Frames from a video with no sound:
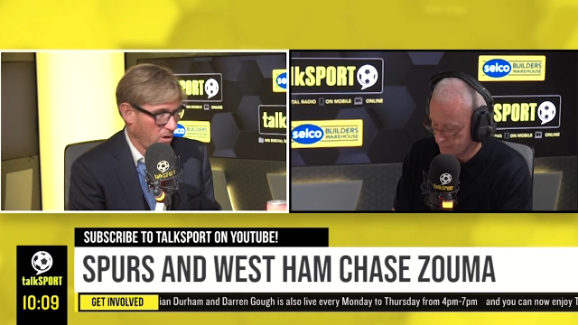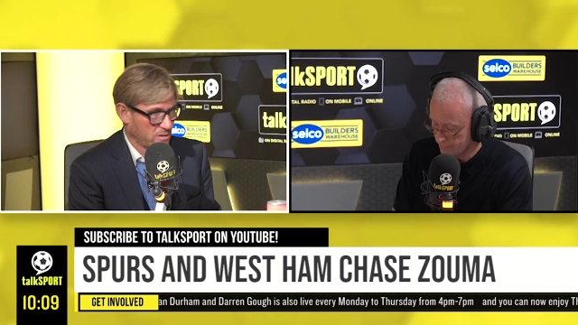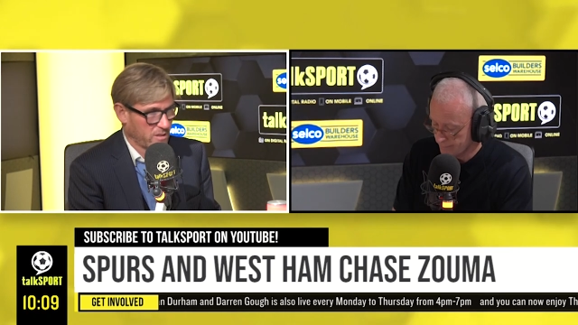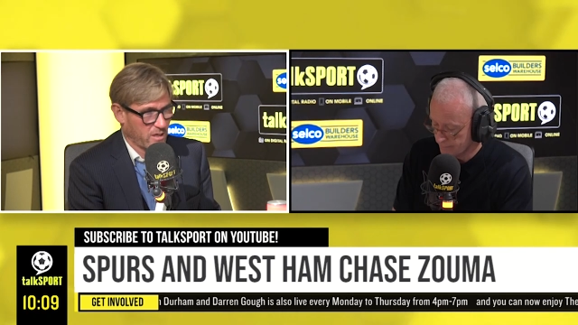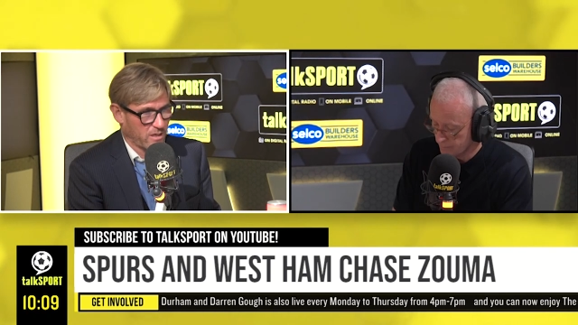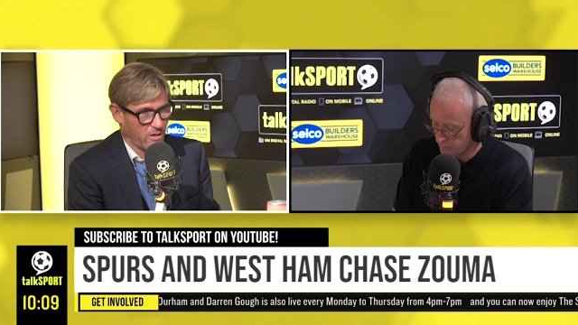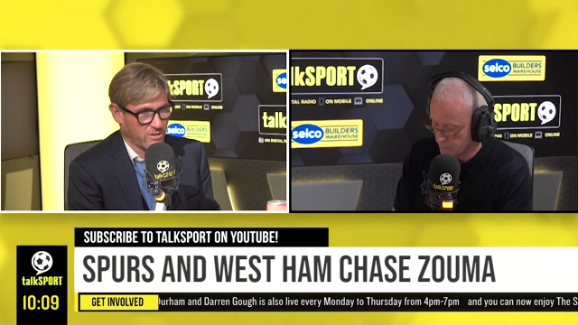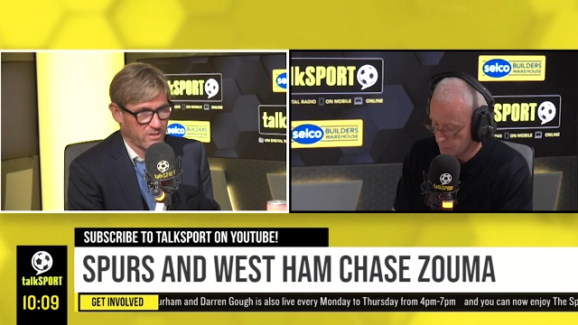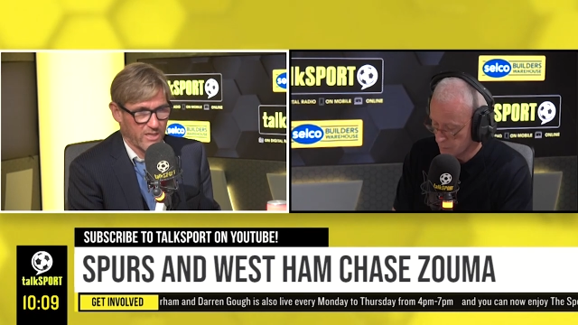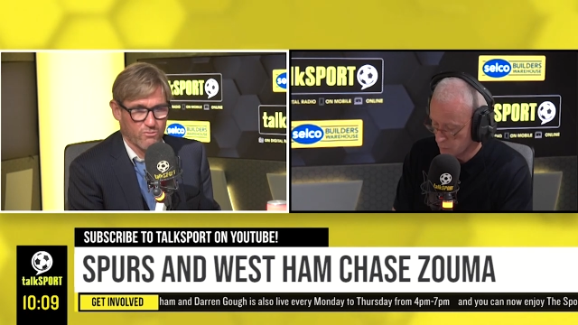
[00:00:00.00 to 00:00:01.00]
Speaker 1: goes to the
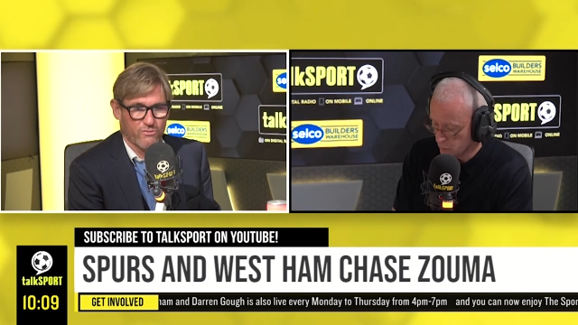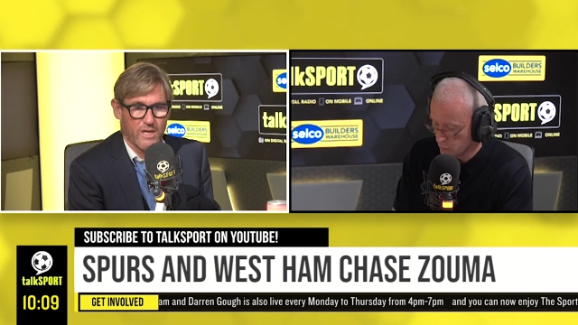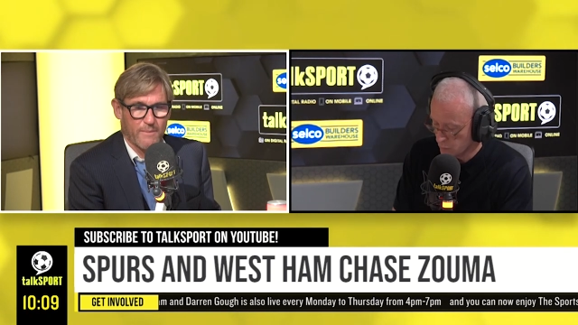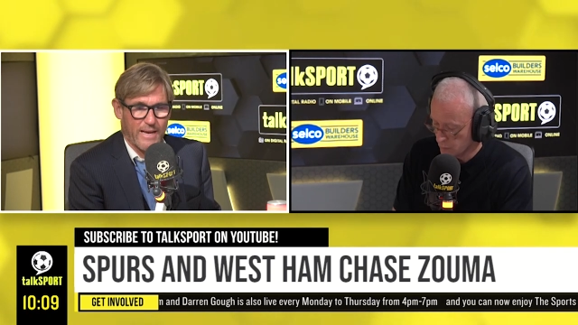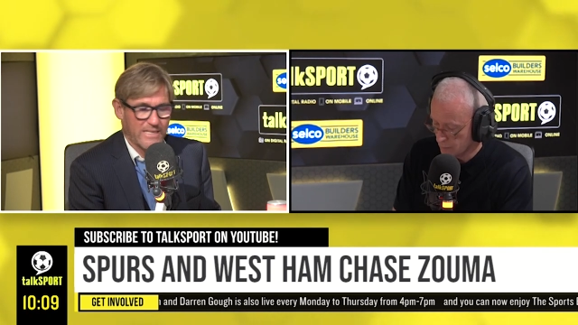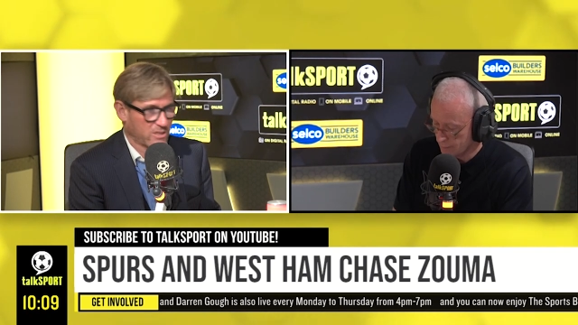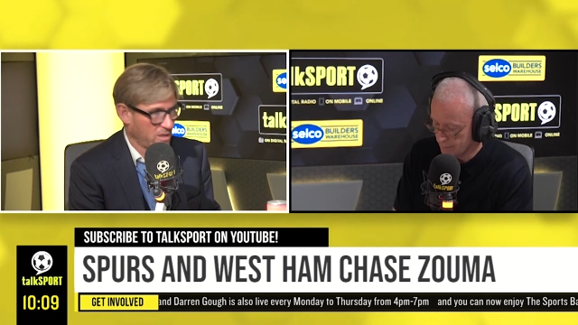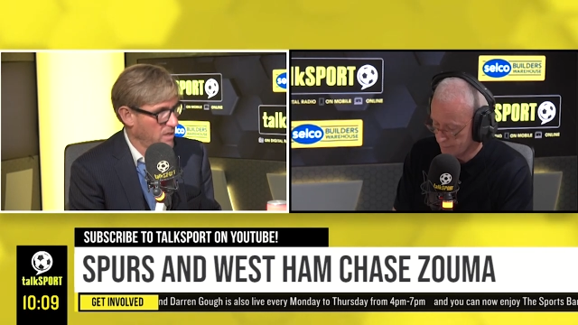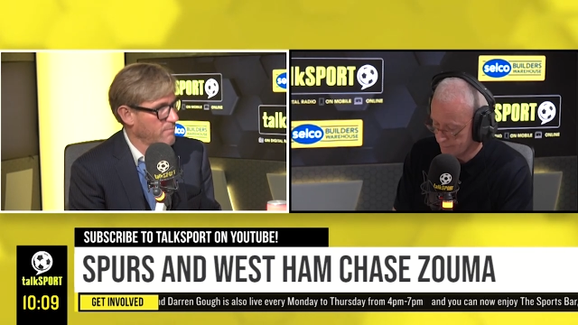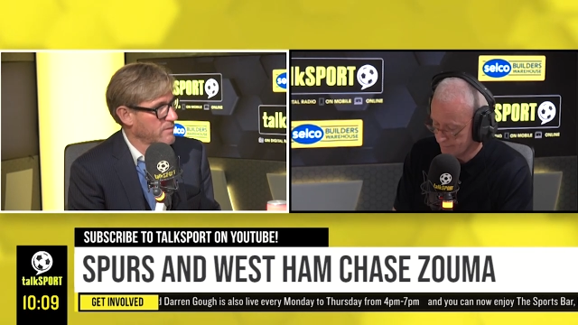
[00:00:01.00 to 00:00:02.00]
central theme. In
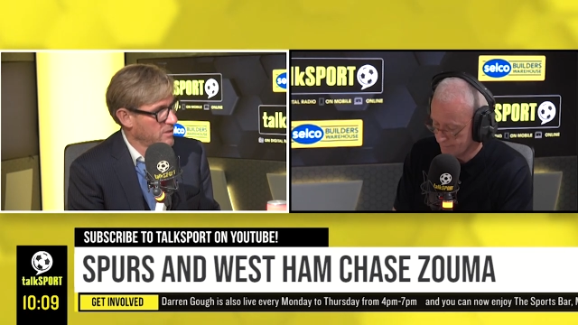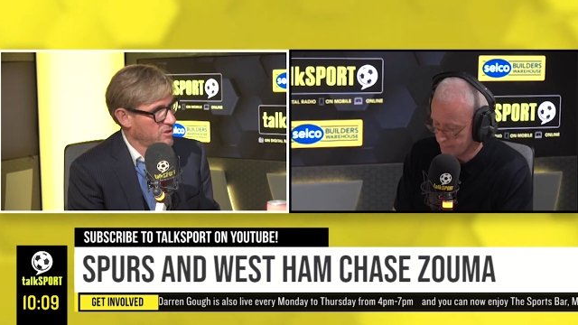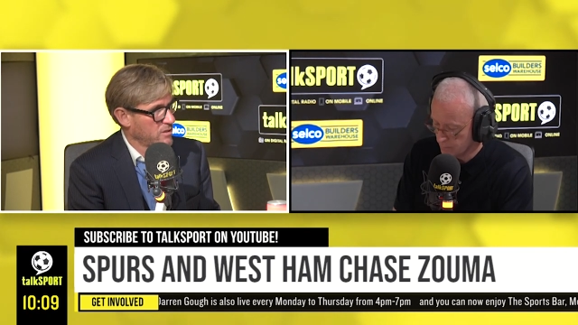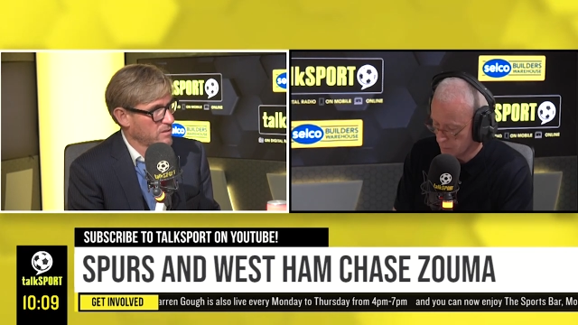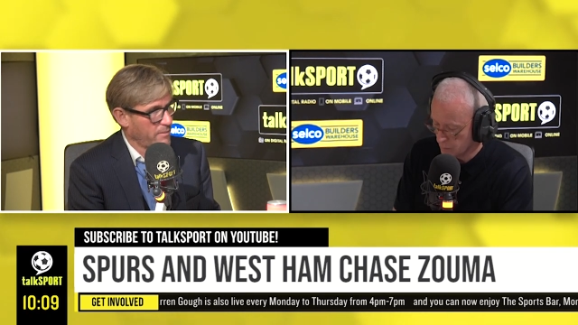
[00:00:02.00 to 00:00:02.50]
certain positions,